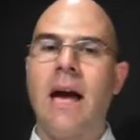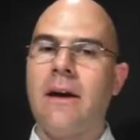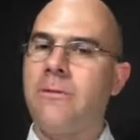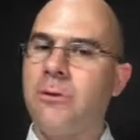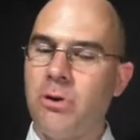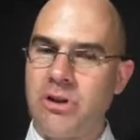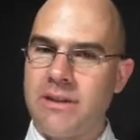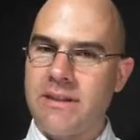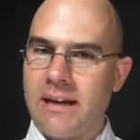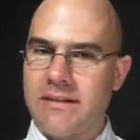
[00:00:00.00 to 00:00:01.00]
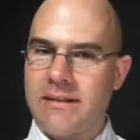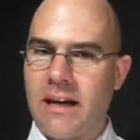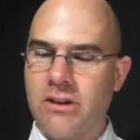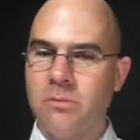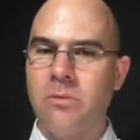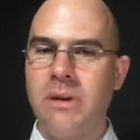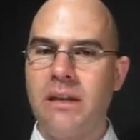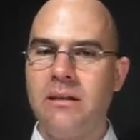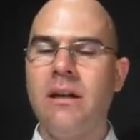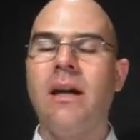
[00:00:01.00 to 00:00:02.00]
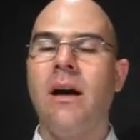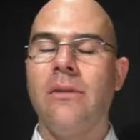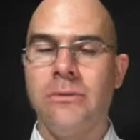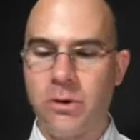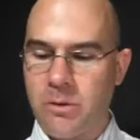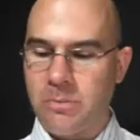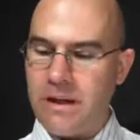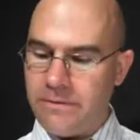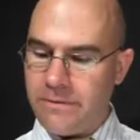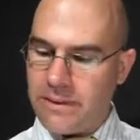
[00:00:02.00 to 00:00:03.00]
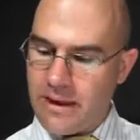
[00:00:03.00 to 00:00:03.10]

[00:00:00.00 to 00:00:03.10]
A future tax deduction will mean a future benefit,